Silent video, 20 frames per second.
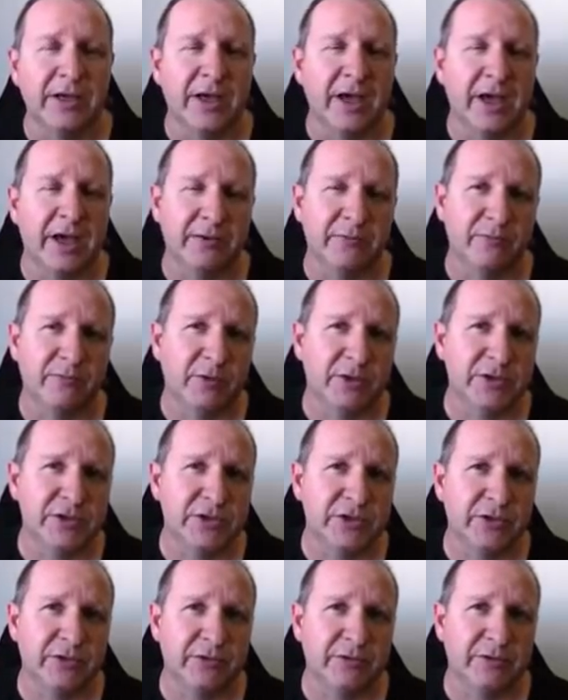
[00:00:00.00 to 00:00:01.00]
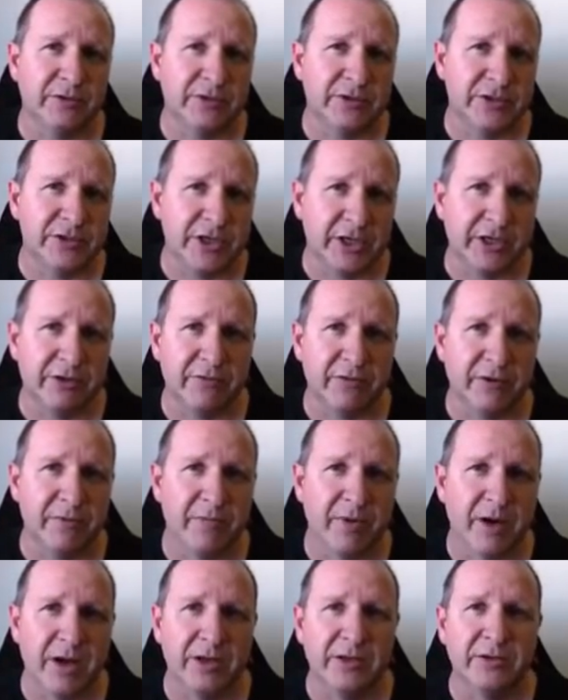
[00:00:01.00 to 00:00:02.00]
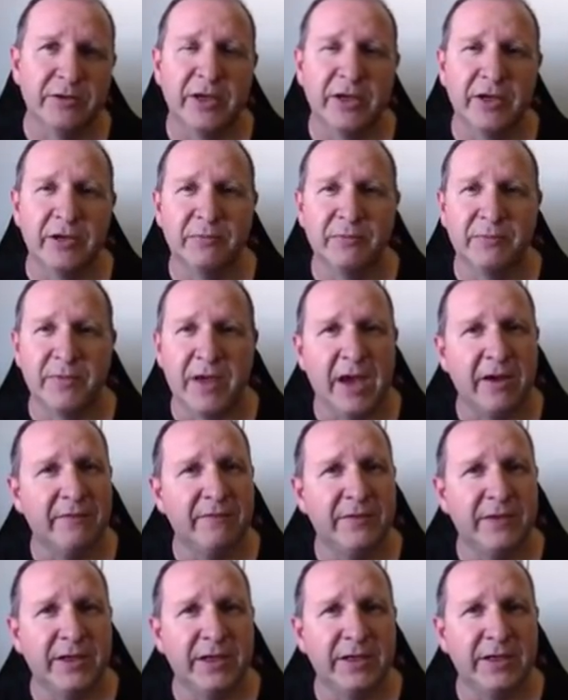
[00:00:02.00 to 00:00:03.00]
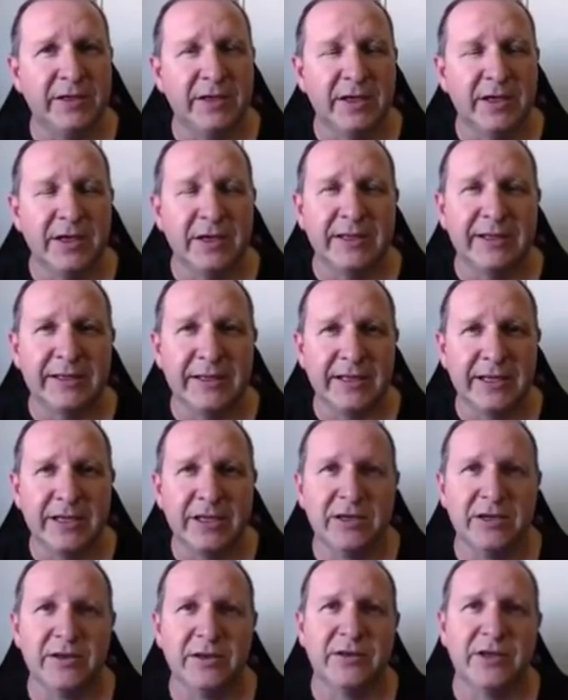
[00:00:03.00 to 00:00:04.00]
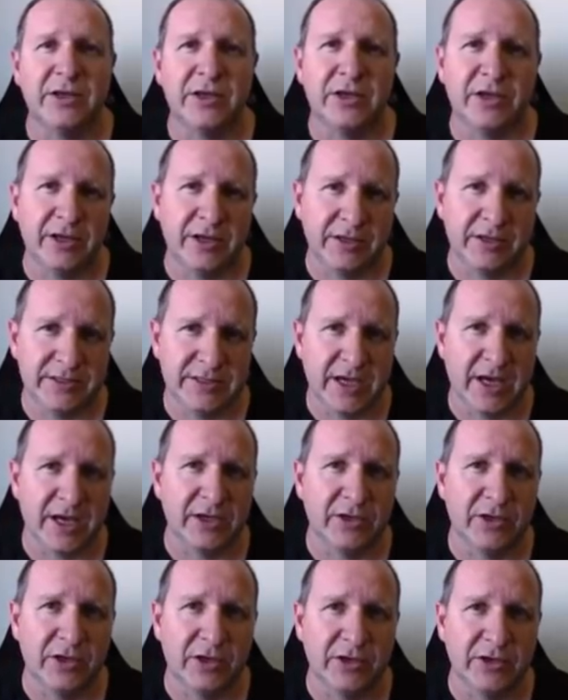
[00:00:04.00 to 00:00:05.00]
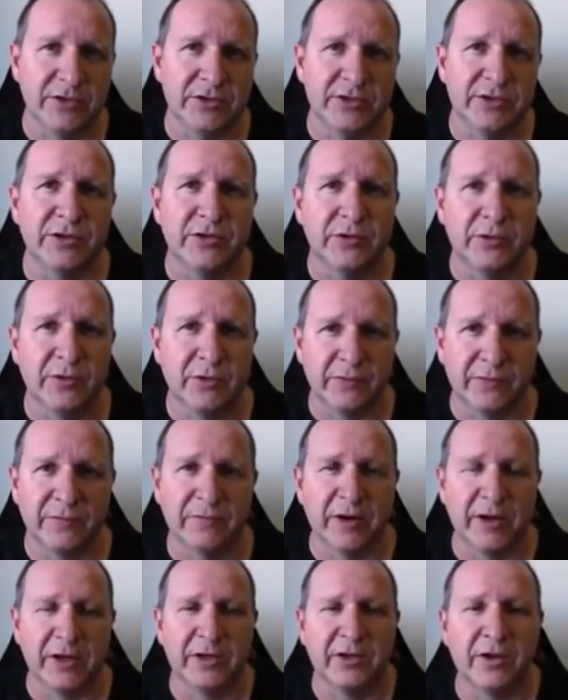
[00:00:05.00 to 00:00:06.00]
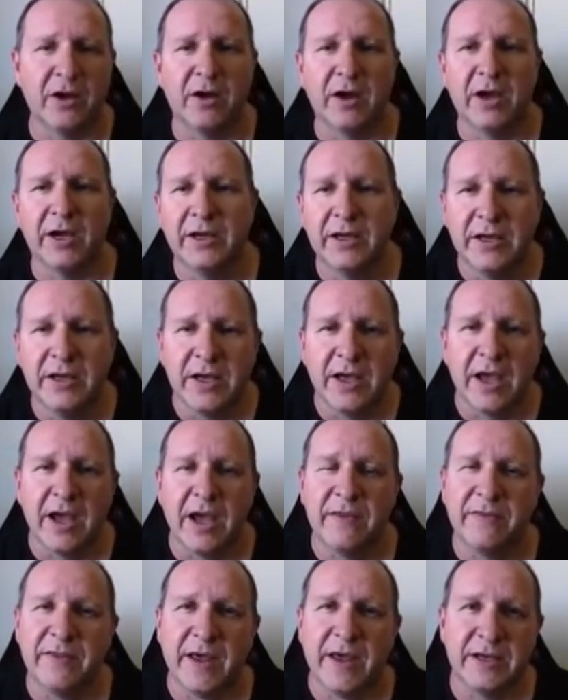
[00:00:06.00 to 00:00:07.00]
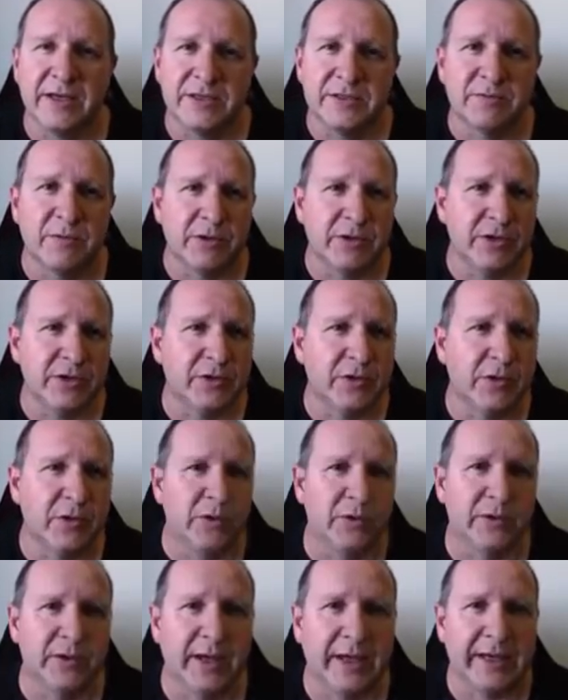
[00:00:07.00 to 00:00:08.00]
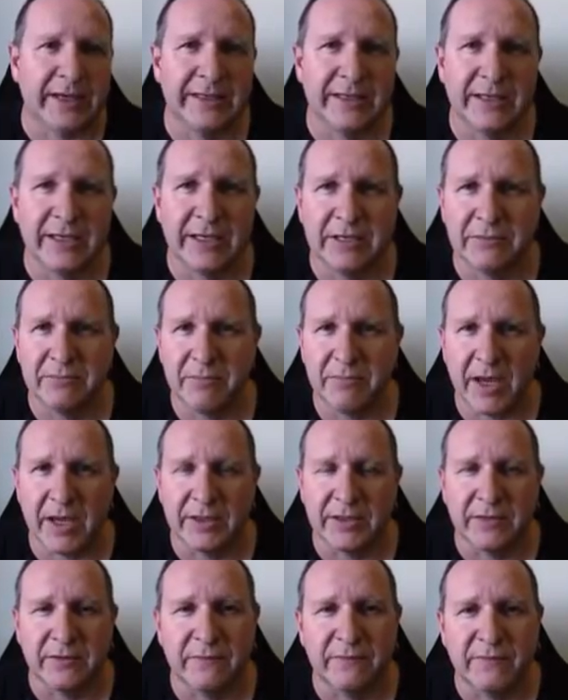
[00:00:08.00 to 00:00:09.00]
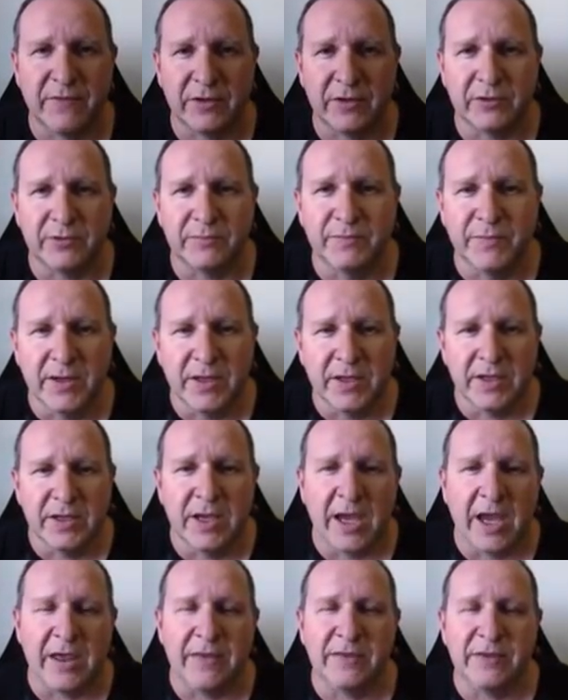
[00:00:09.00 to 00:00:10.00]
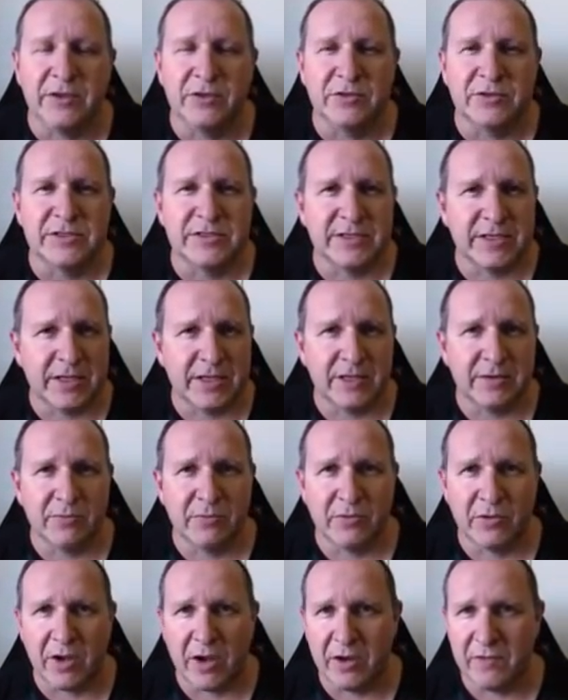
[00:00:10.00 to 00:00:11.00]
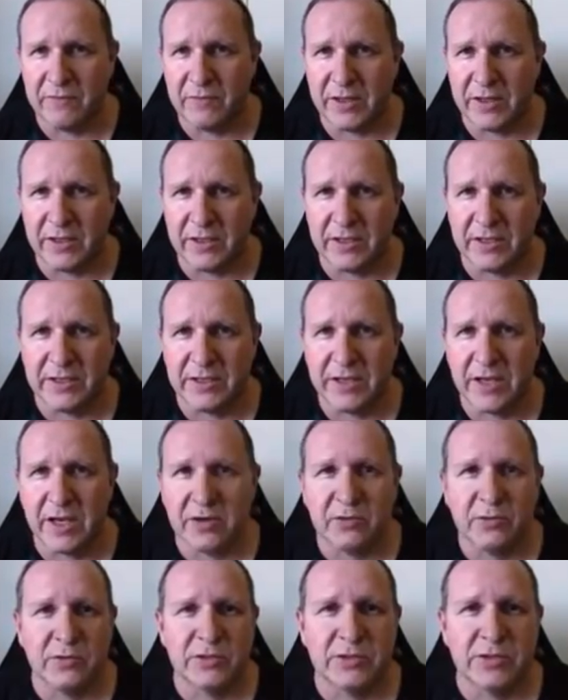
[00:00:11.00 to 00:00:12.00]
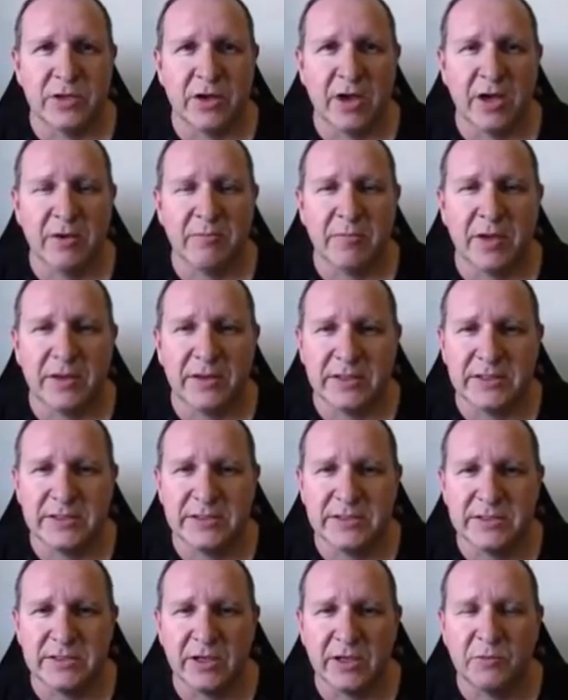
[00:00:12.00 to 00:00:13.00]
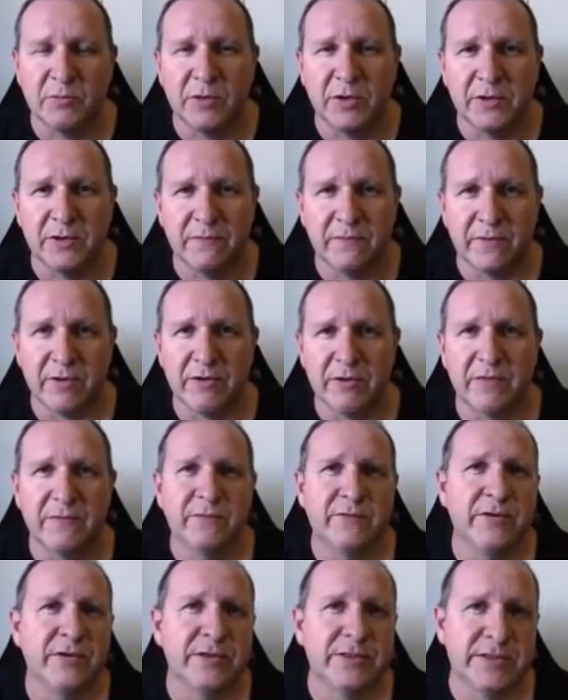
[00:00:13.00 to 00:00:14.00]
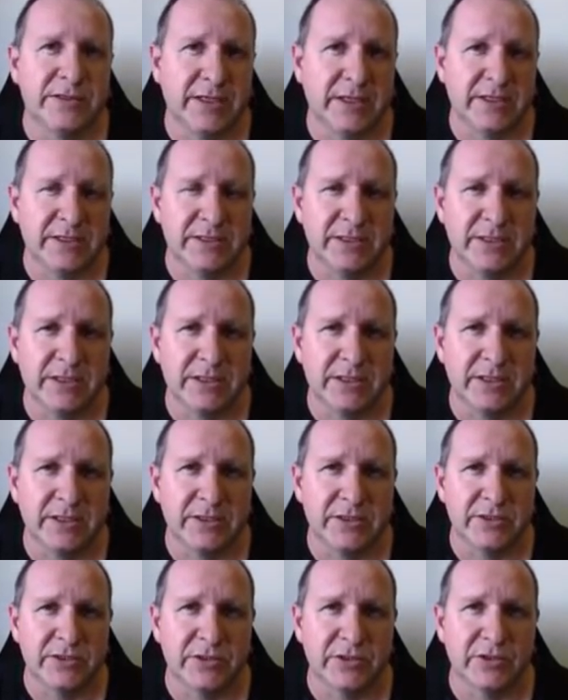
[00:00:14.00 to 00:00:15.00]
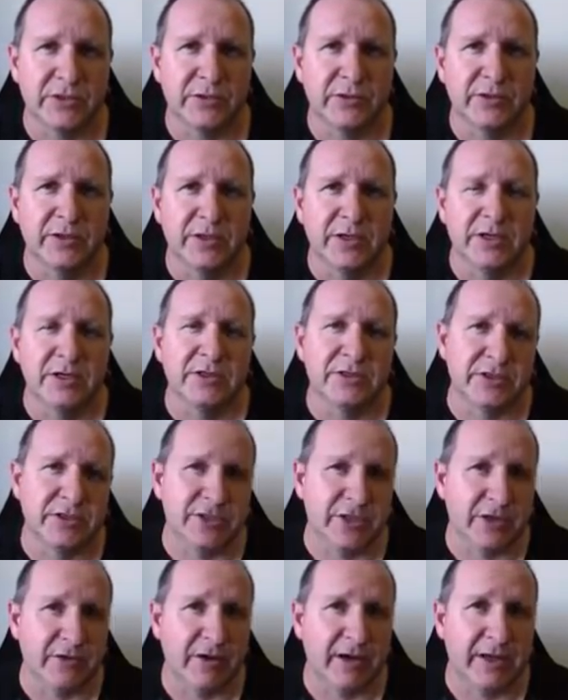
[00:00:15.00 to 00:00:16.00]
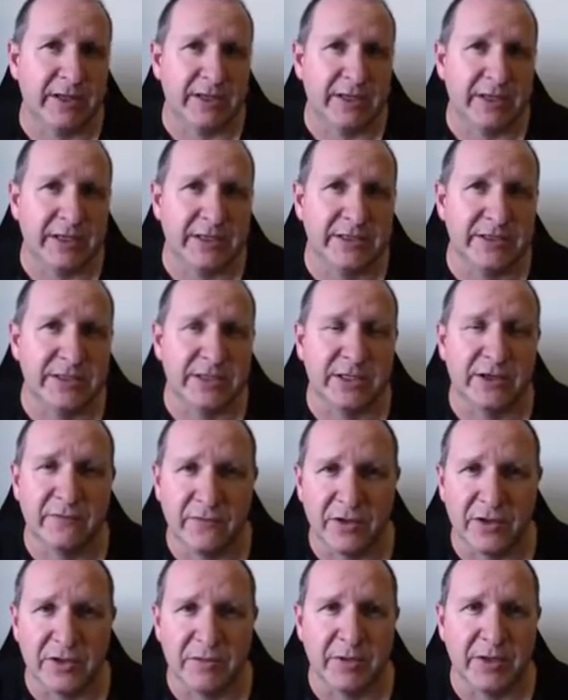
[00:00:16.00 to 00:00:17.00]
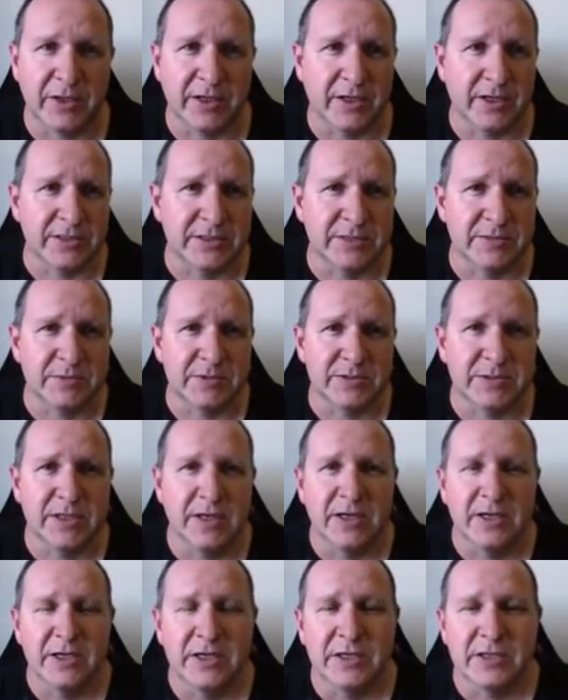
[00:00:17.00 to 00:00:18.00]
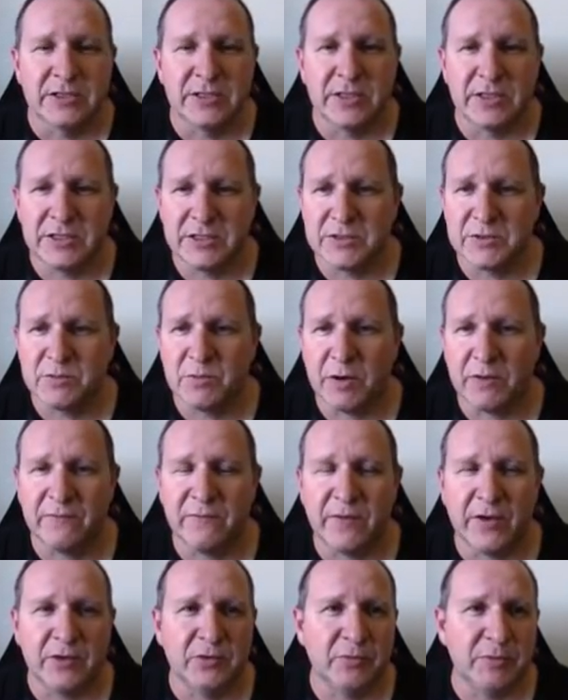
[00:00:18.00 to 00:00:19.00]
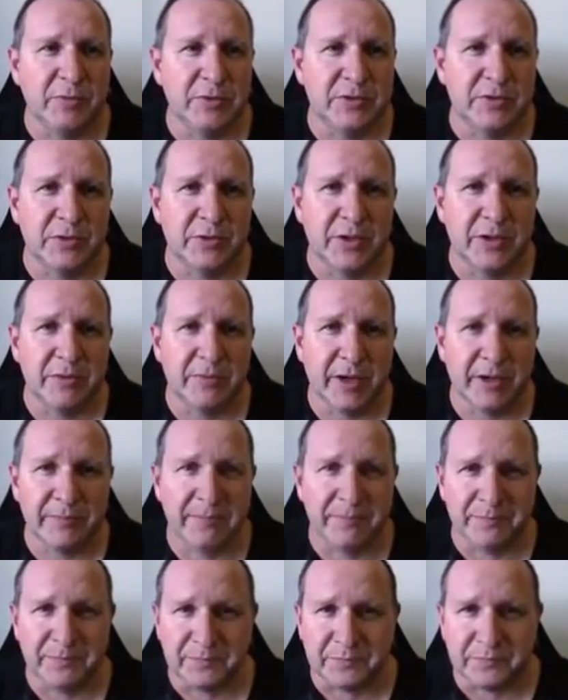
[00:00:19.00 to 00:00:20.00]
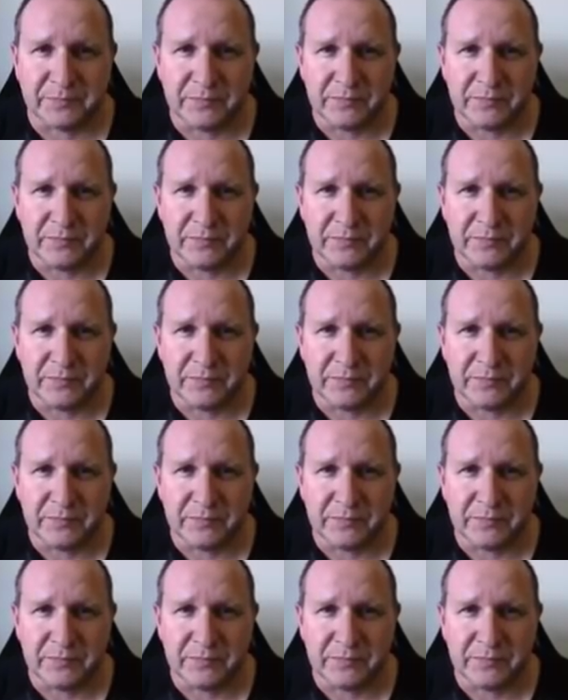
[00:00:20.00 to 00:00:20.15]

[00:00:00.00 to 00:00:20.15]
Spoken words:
And once you check your email, it'll have the link in it that you can download your free guide. And that is what you call a lead magnet funnel. And you'll see them over the internet all the time, and this is like one of the very first things that you need to do to generate leads and convert them into customers. So this is one funnel we'll be talking about.